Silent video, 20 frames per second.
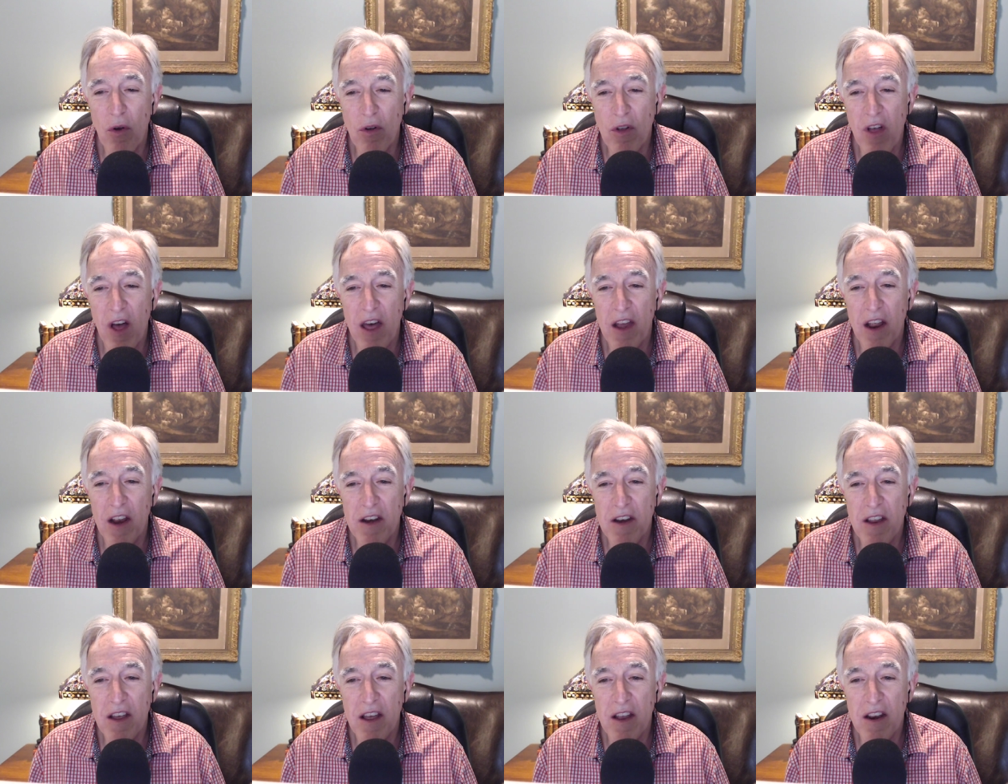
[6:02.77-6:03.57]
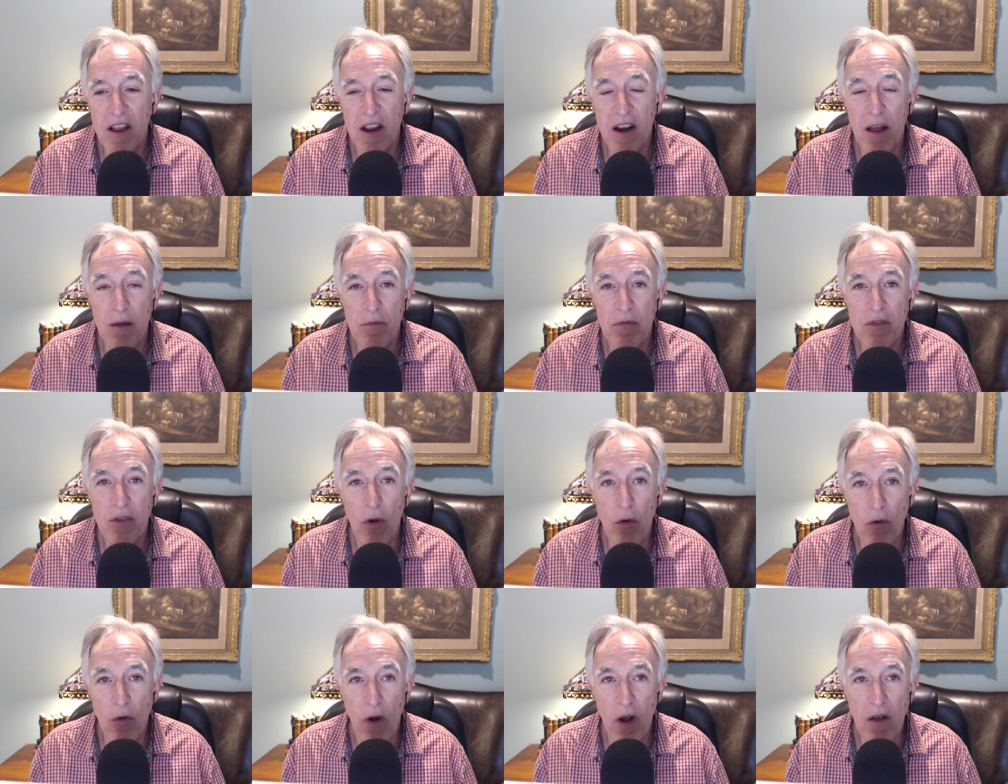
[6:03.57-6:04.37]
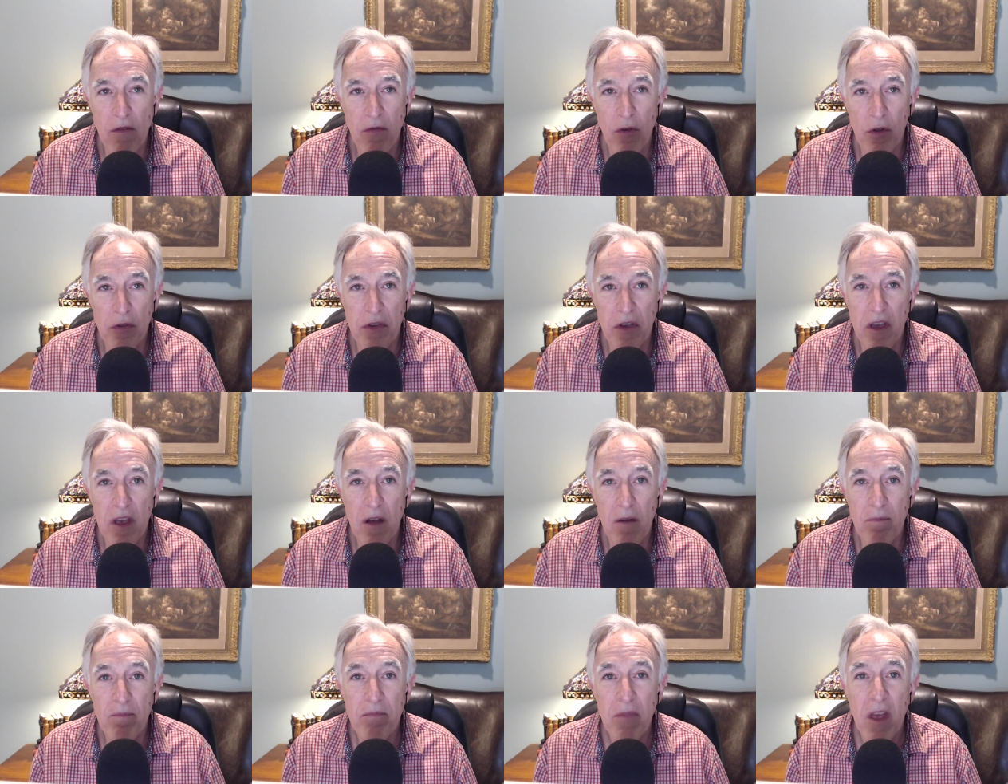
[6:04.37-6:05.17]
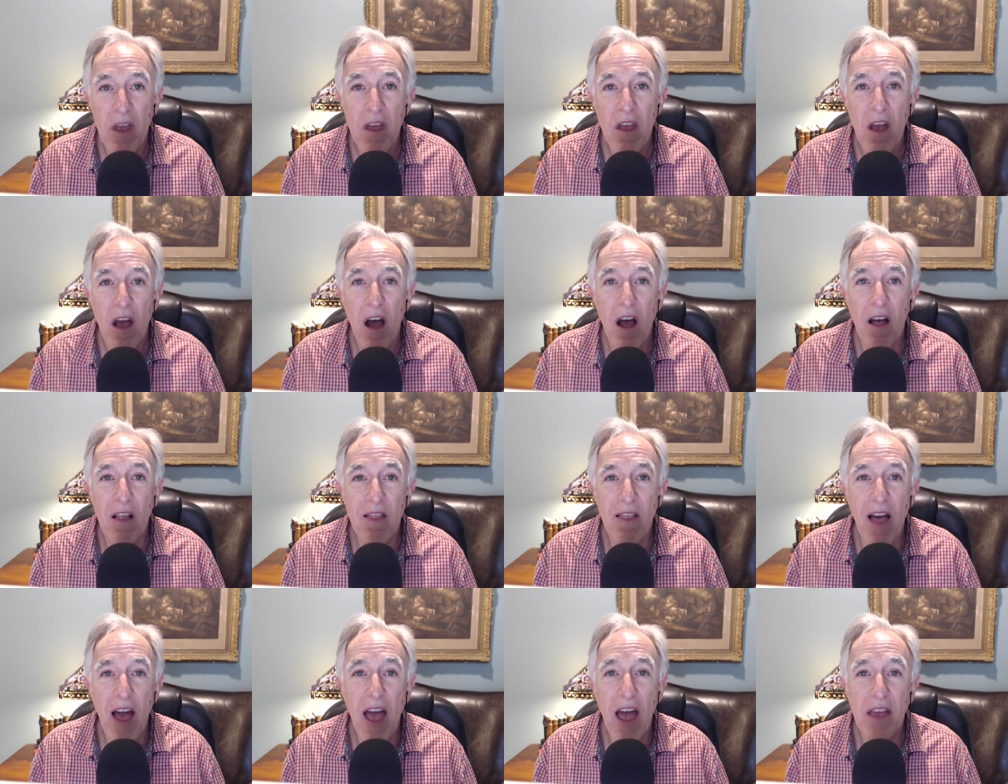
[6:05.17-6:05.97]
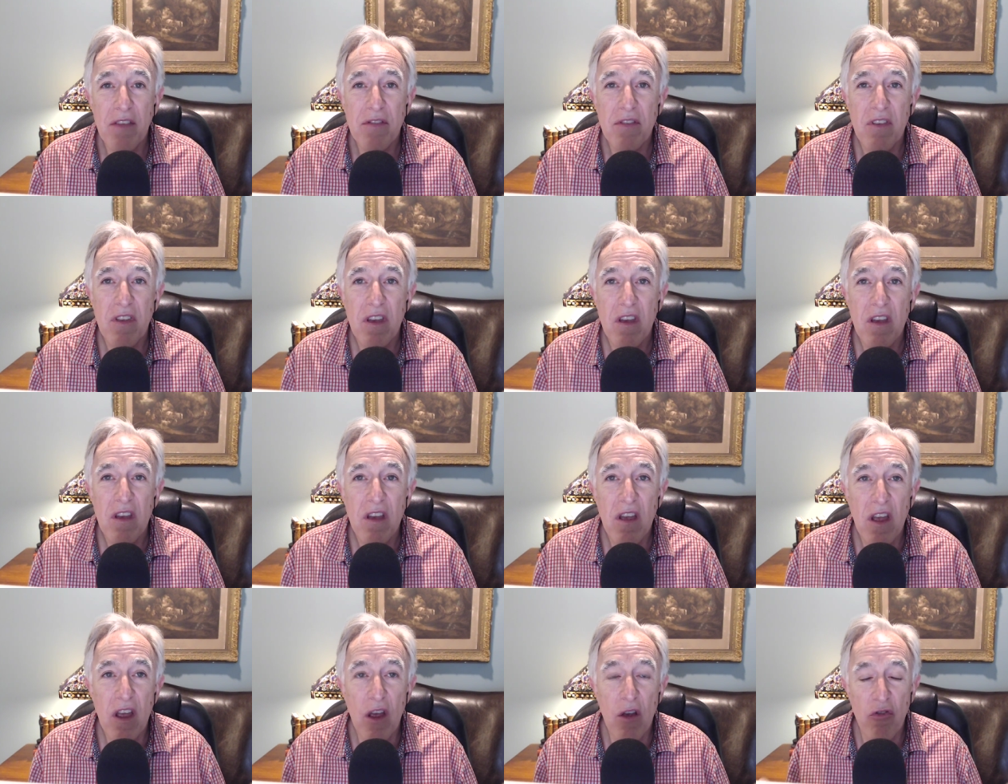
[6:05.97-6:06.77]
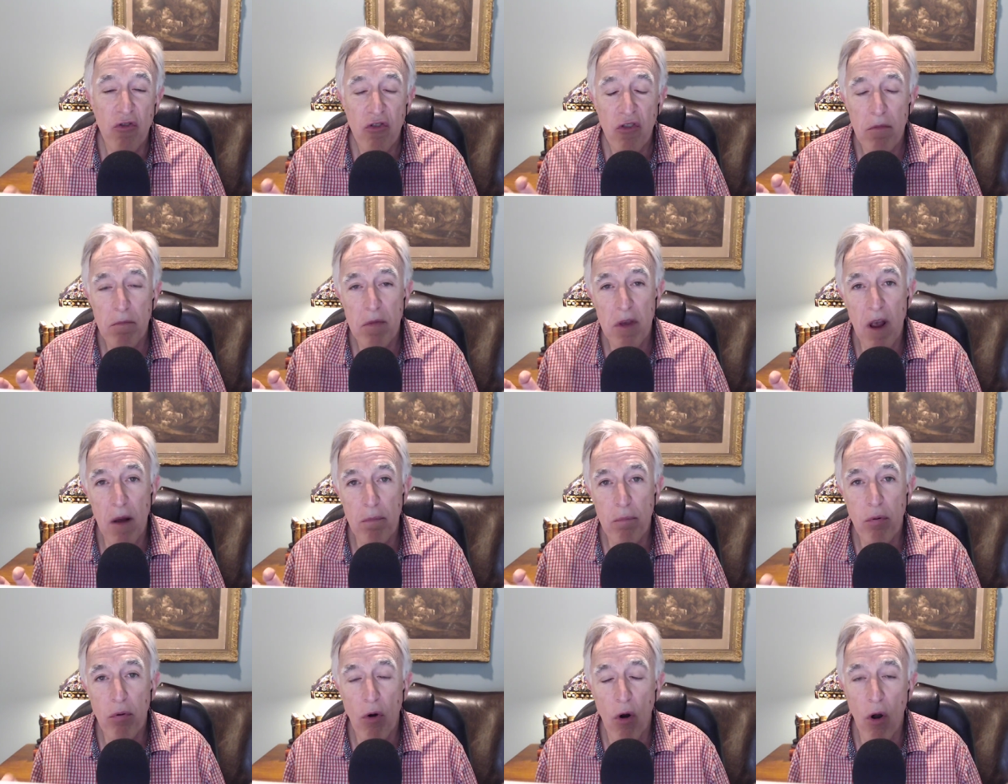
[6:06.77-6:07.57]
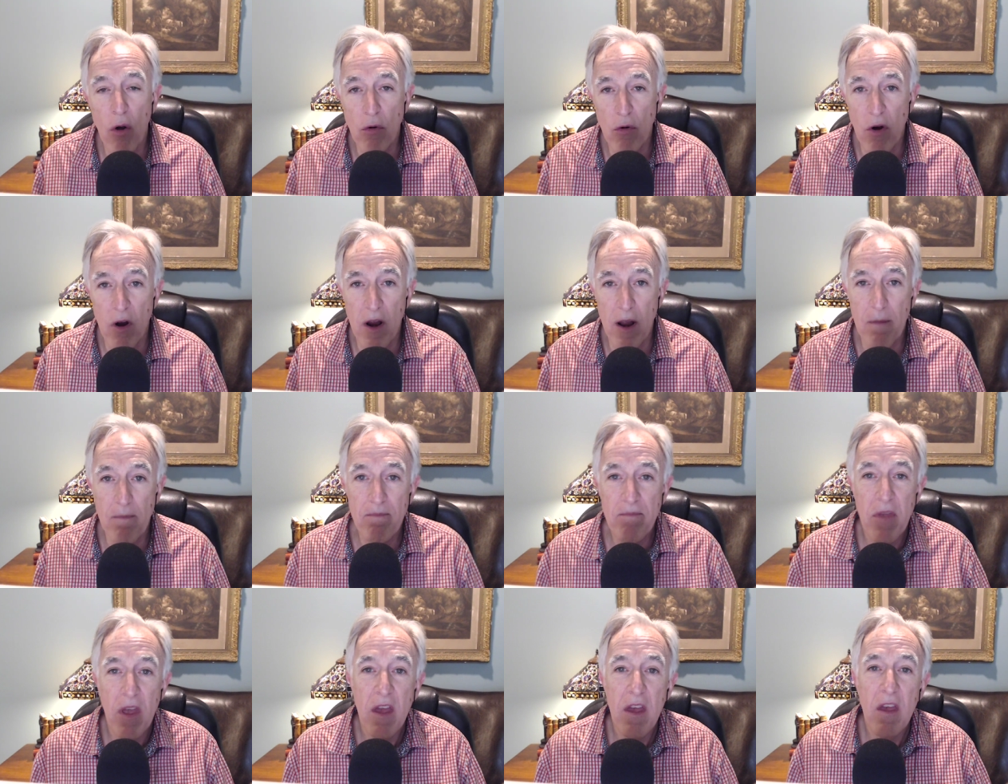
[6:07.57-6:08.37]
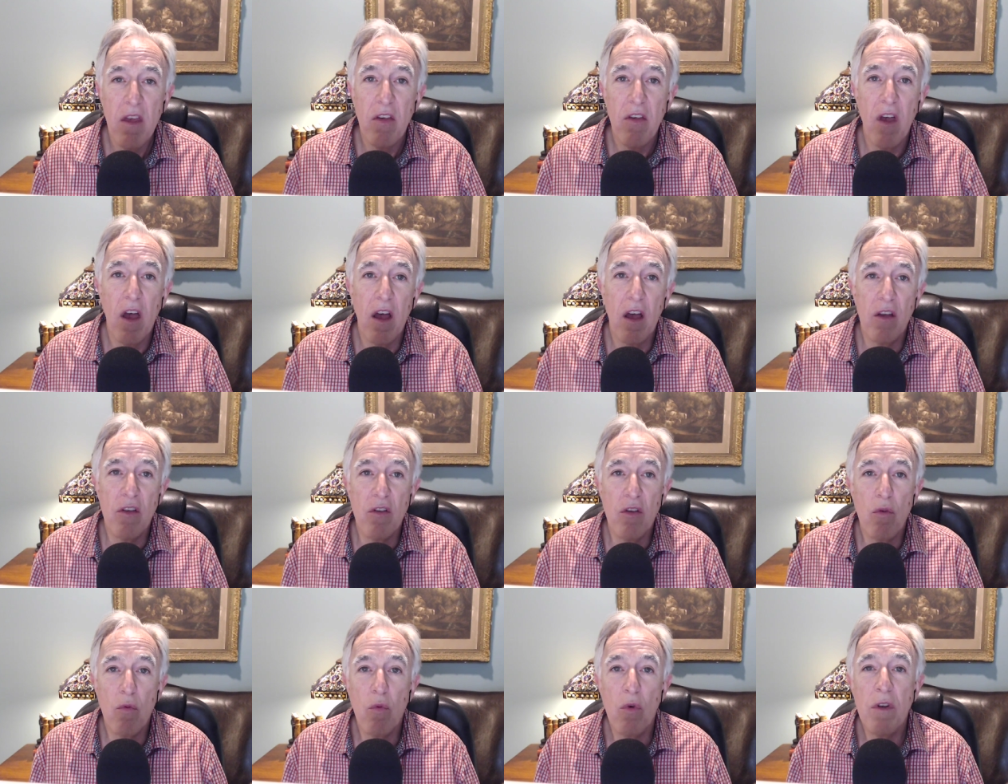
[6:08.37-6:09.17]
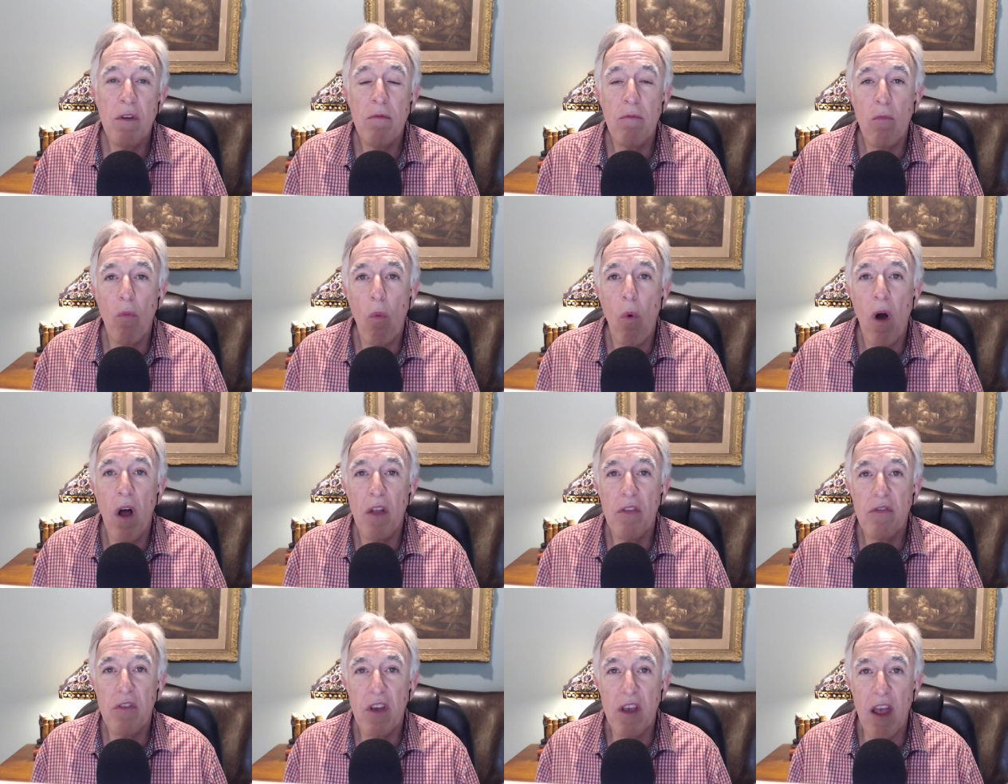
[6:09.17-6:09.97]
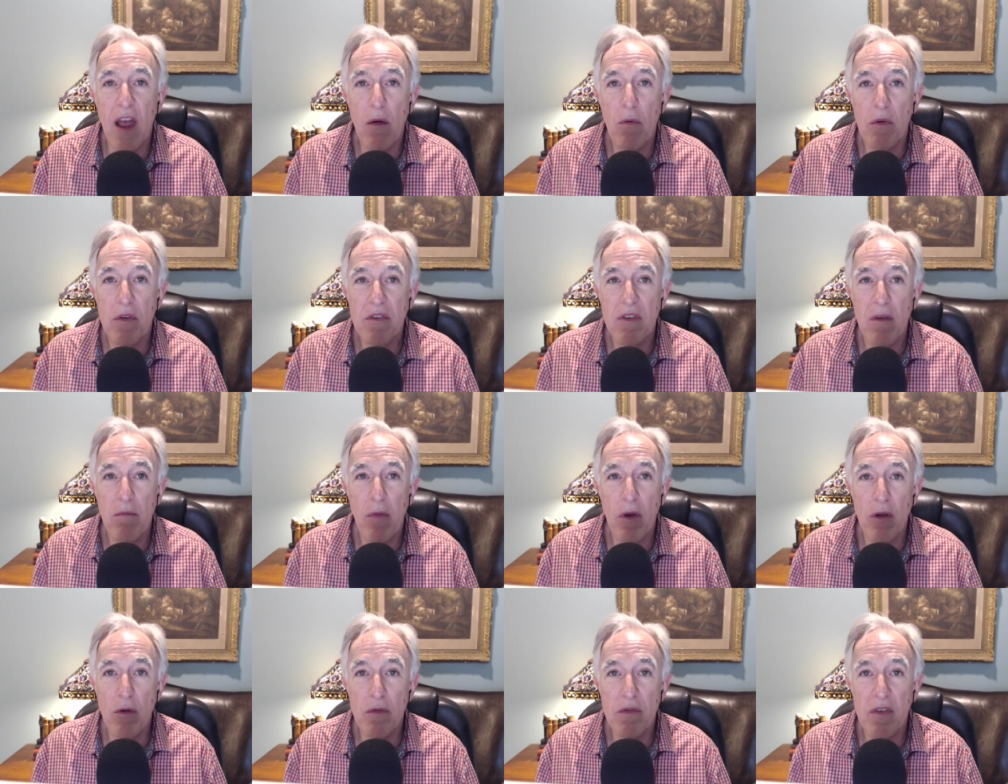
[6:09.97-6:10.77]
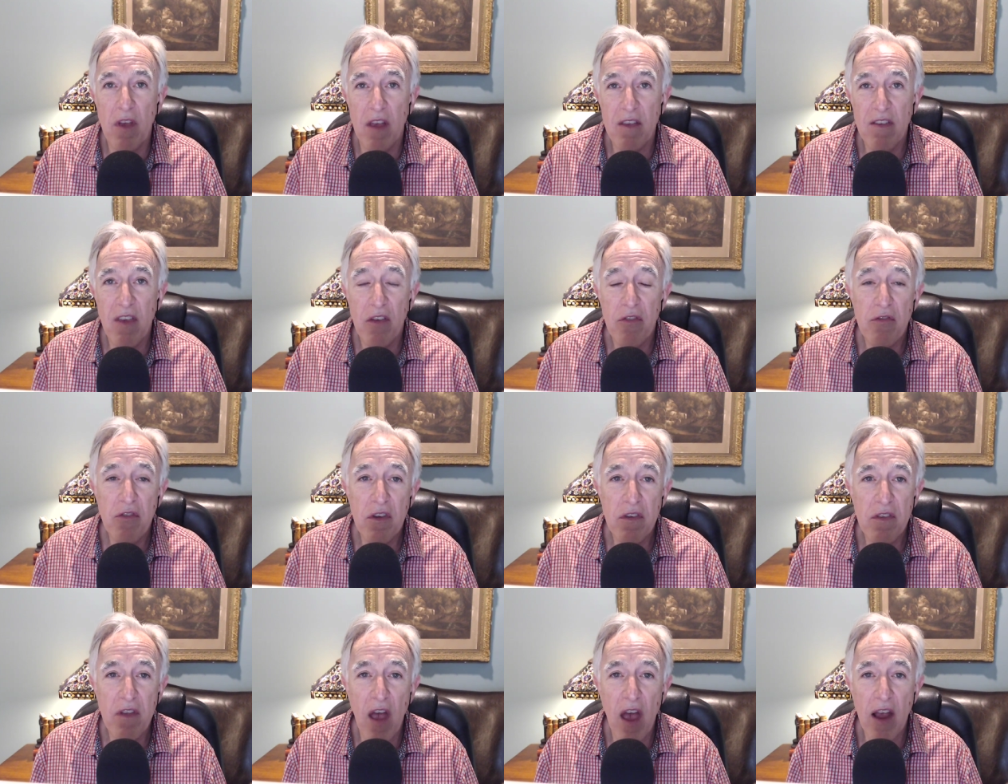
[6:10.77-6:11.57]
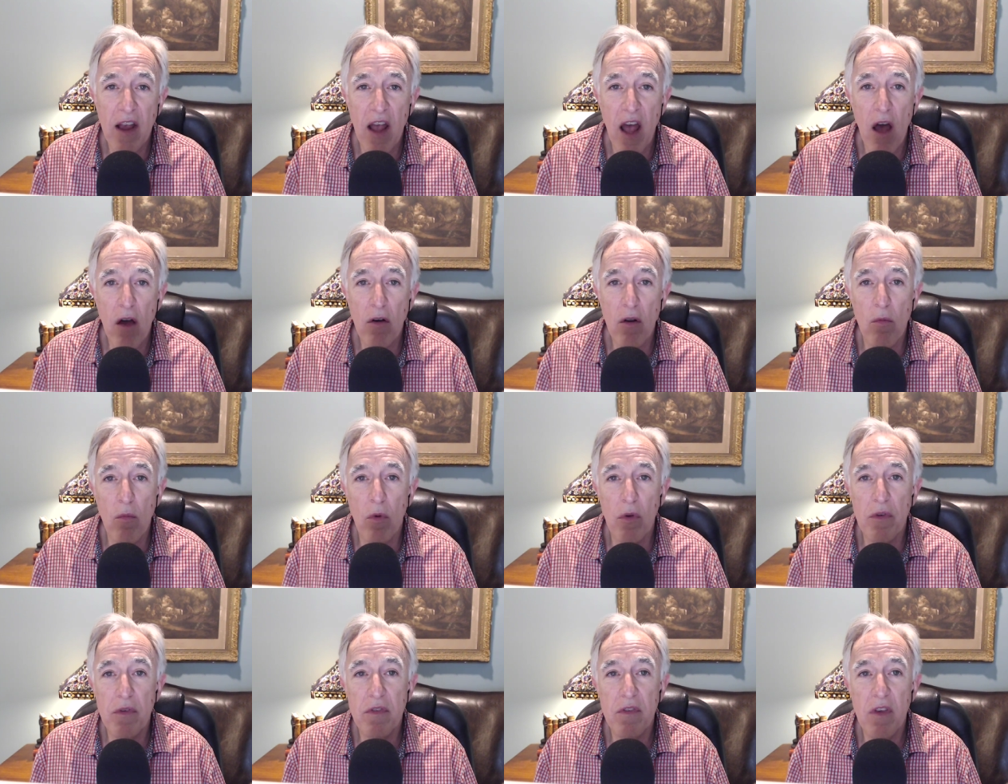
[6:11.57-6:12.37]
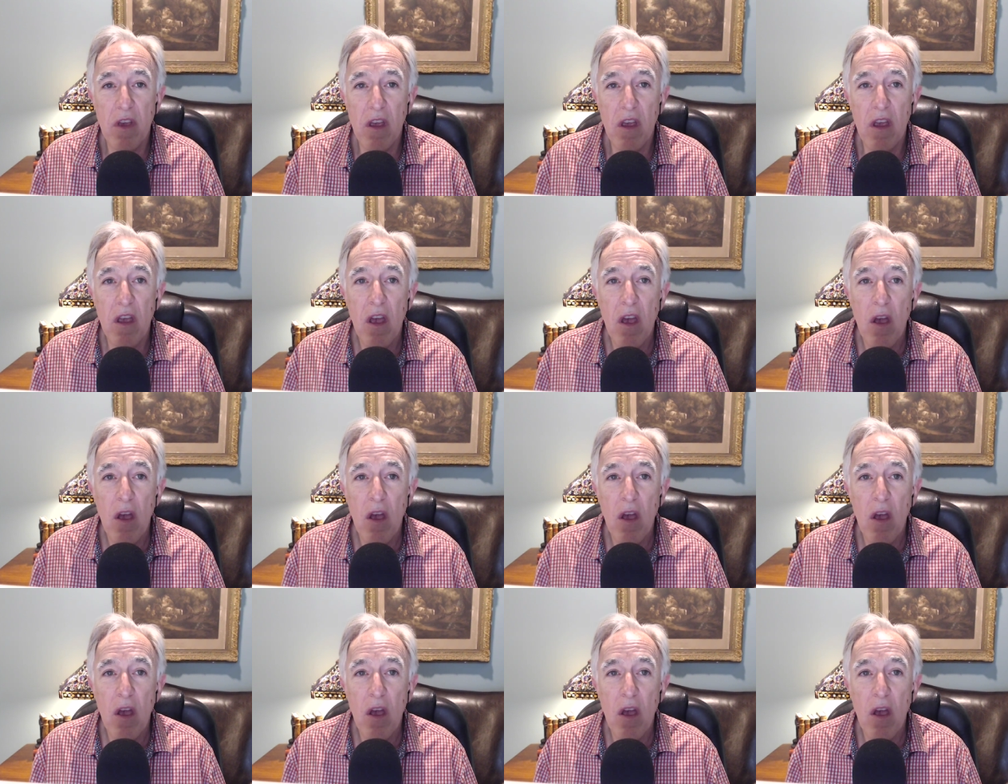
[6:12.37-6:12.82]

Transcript: glad I did, and I'm so grateful to him. Last, it should be a program. You wouldn't want to get with somebody who says, "Let's just hang out and we'll see